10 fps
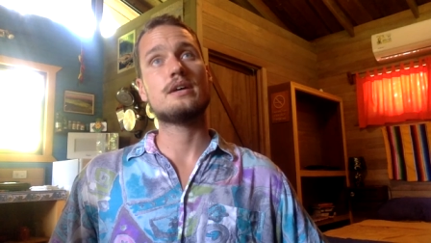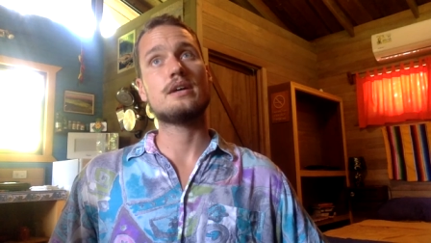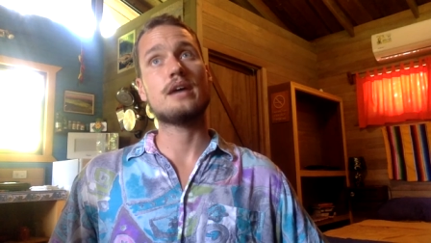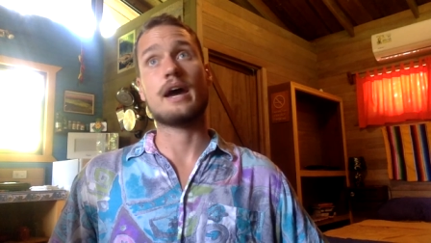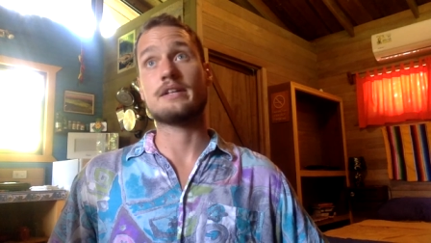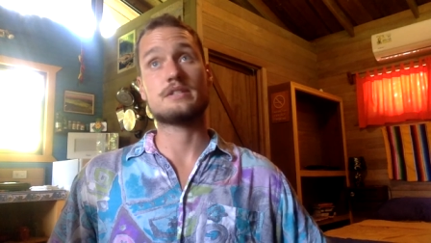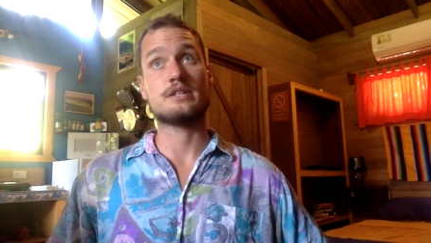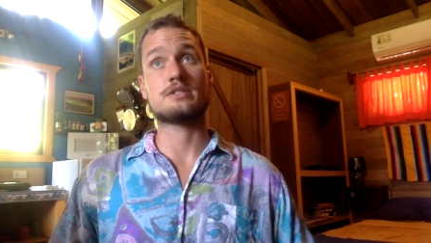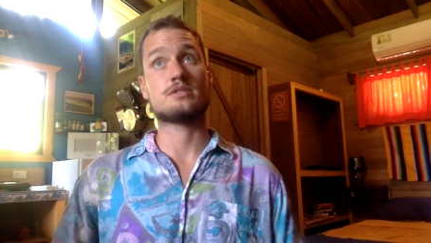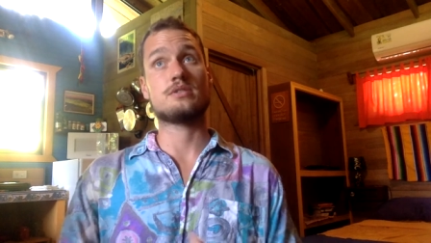yeah, it's
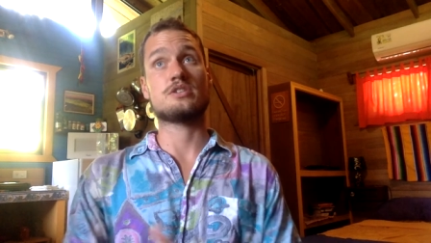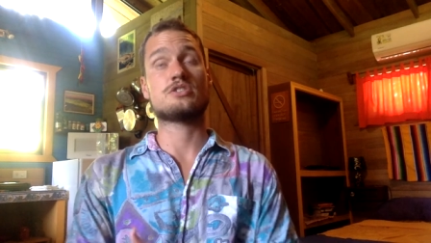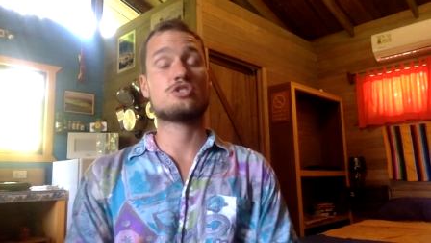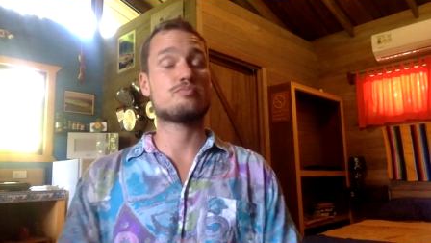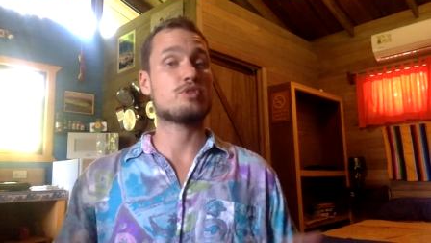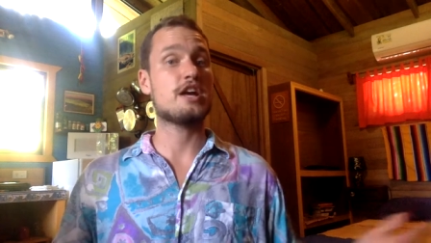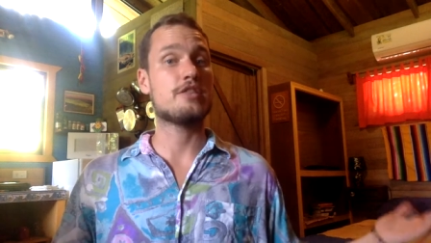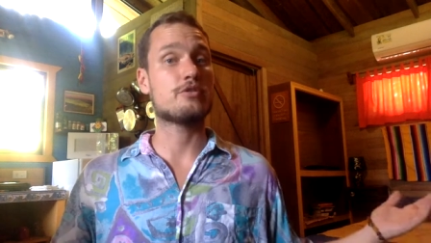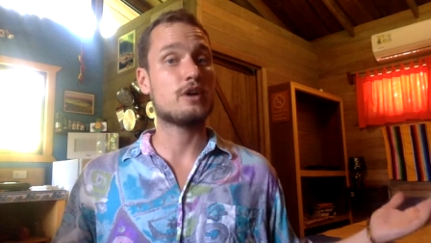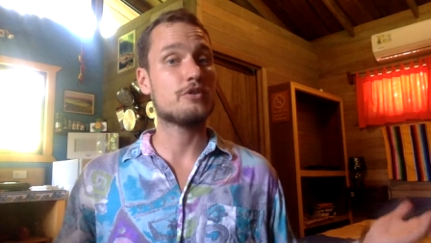it's it's spread
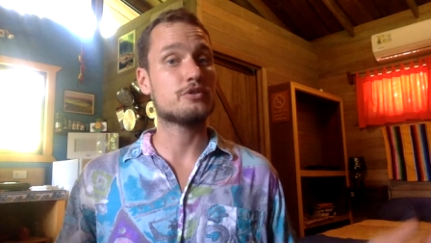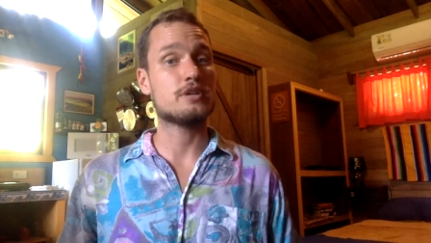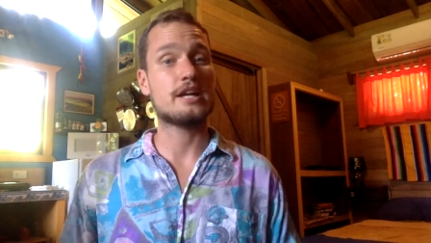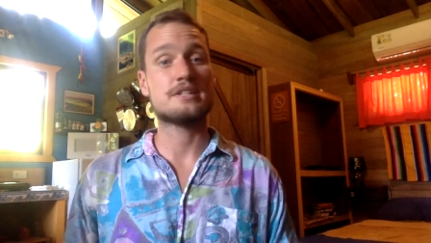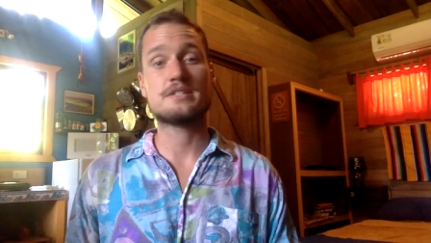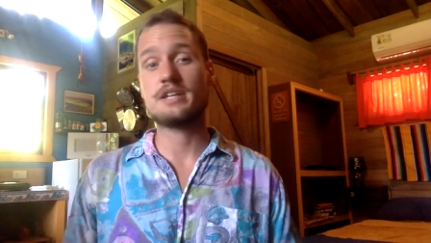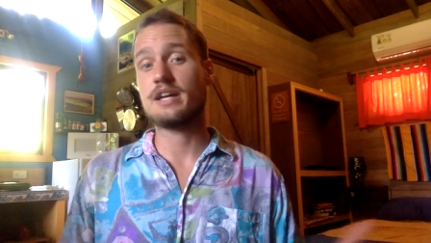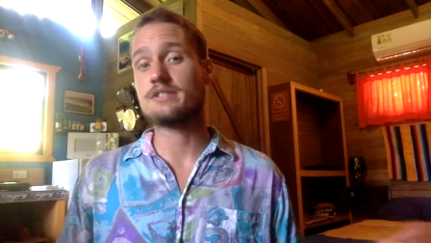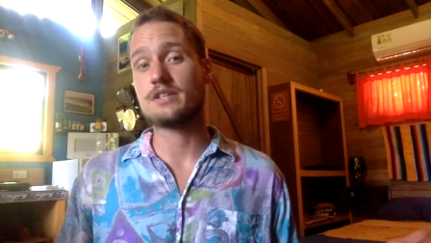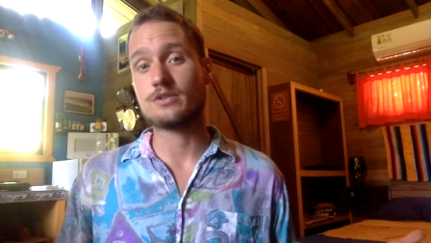throughout the United
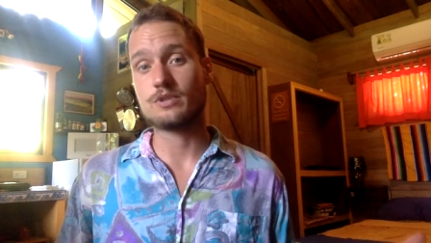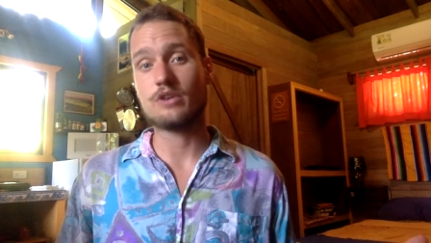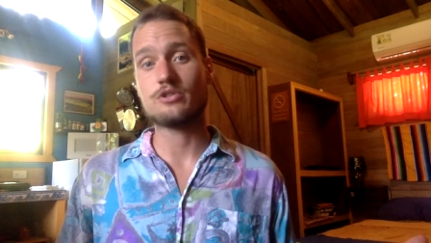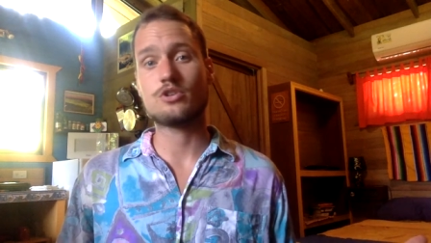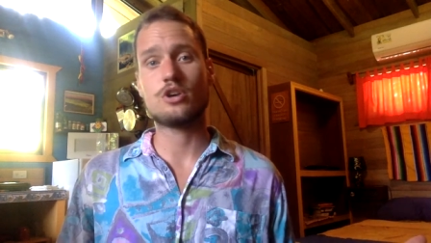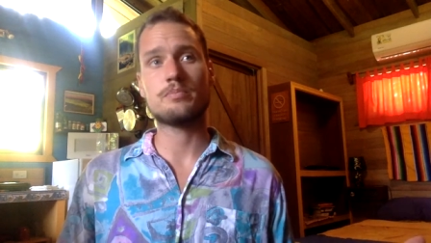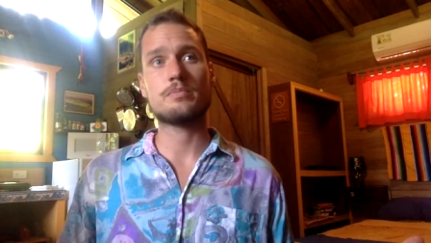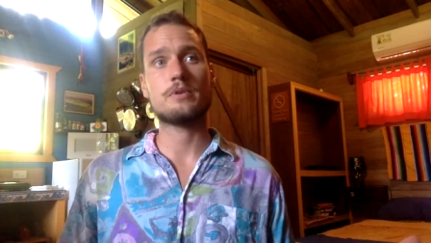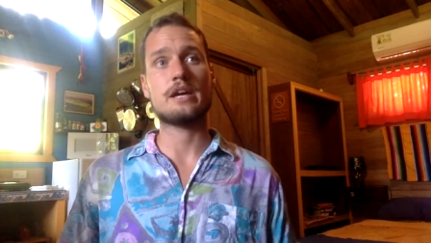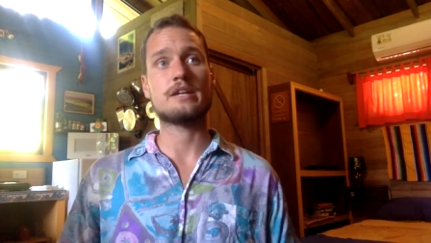States and throughout Europe,
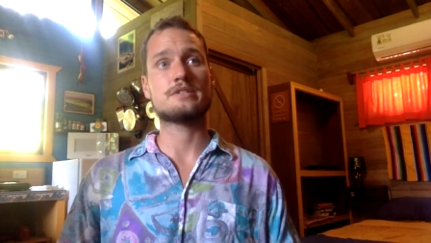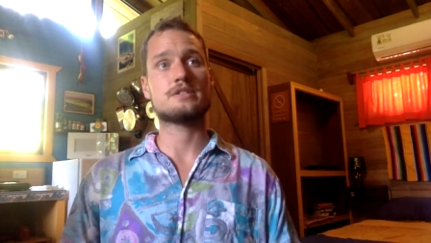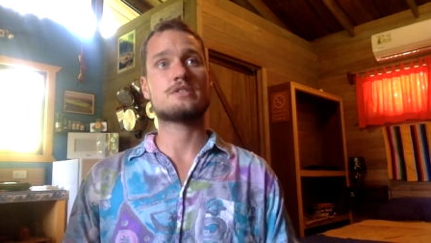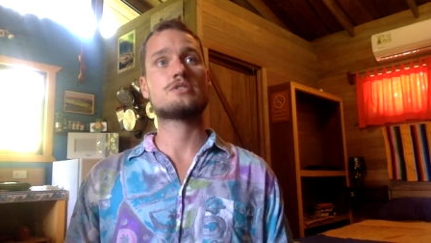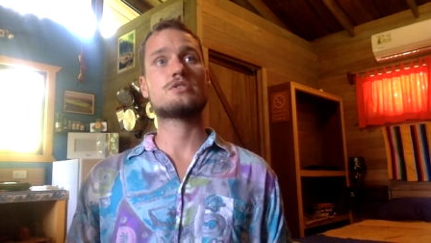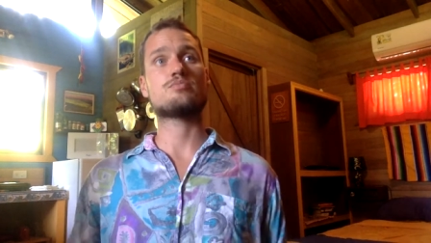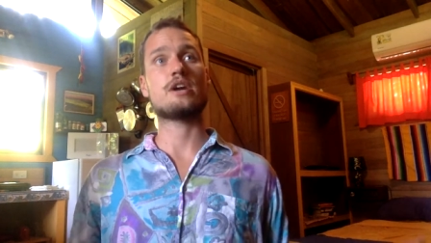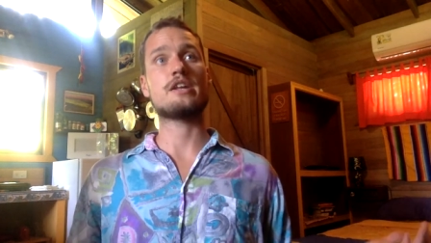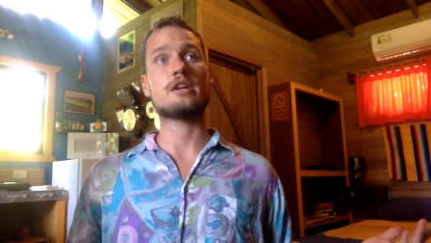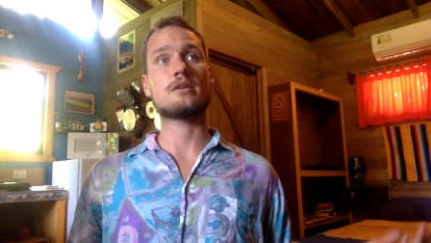and it's it's
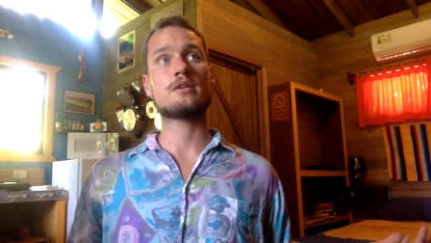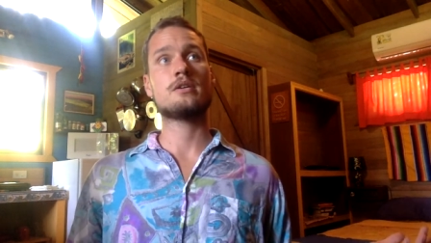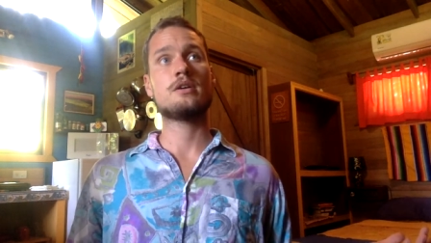spreading